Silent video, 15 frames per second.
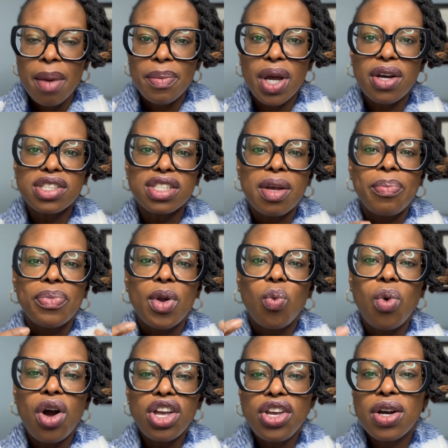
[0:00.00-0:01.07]
Because
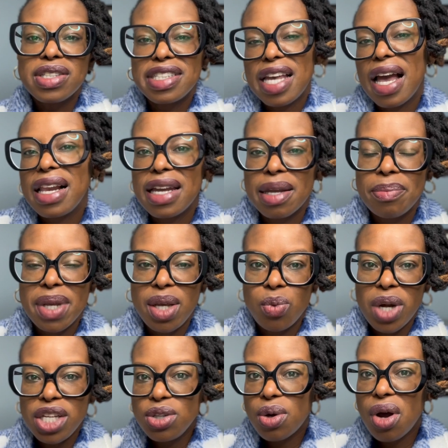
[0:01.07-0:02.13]
what you're telling me
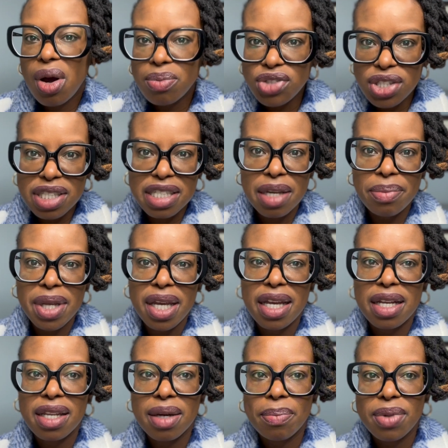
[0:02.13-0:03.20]
when you come to see
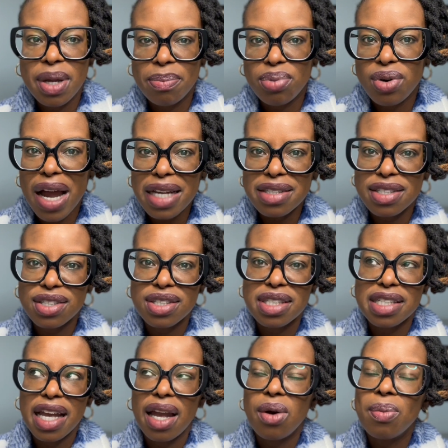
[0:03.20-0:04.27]
me in practice to
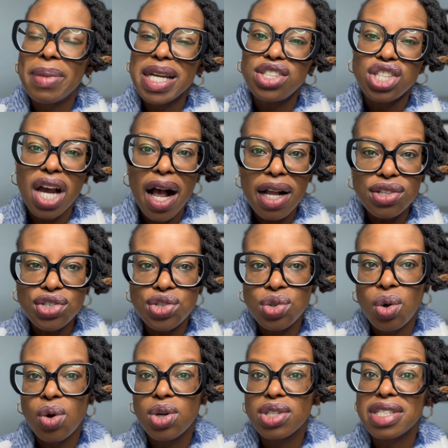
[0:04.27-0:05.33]
say, oh, my child
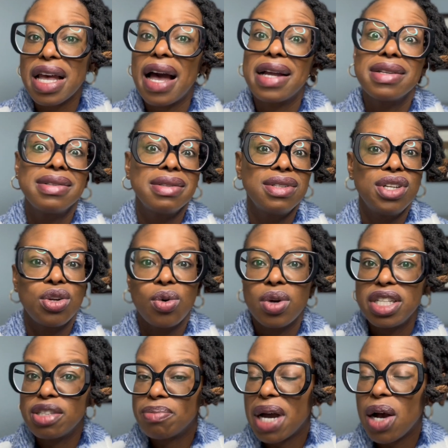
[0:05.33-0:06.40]
snores and
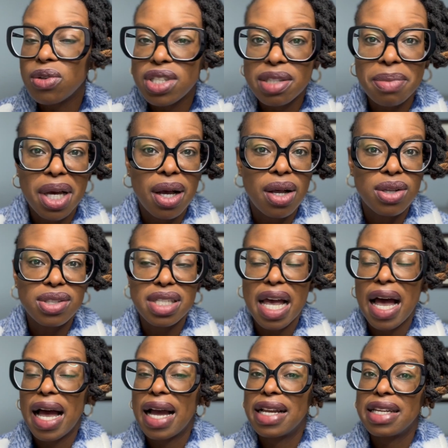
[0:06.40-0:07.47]
his mouth smells
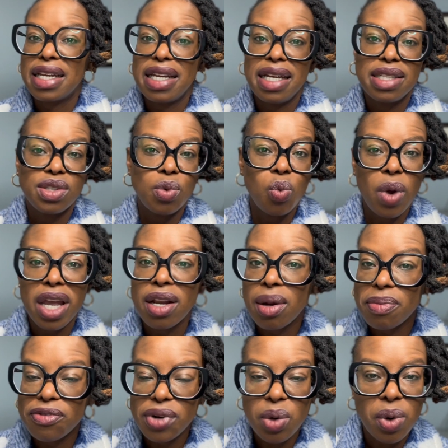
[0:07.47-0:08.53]
and he's waking
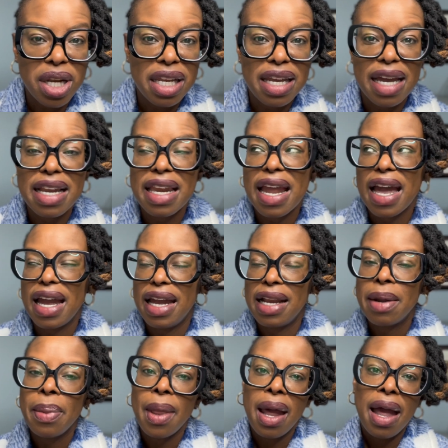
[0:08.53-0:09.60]
up frequently at
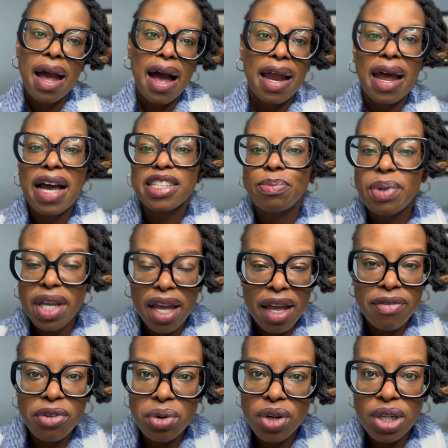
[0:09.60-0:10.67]
night and has
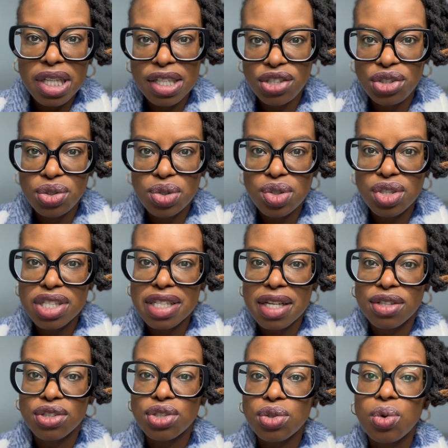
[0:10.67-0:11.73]
behavioral issues
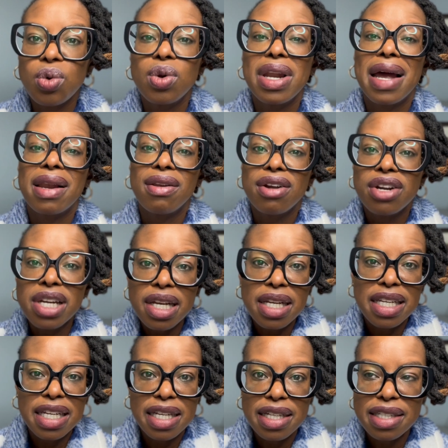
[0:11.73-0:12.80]
in school and
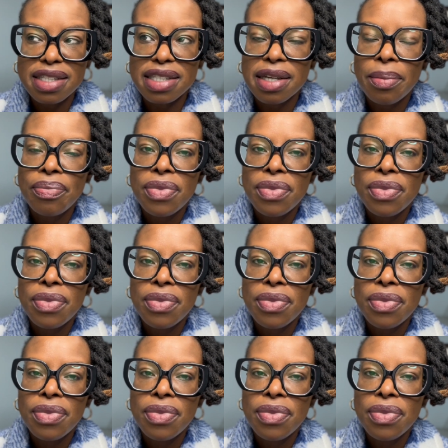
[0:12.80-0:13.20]
learning needs,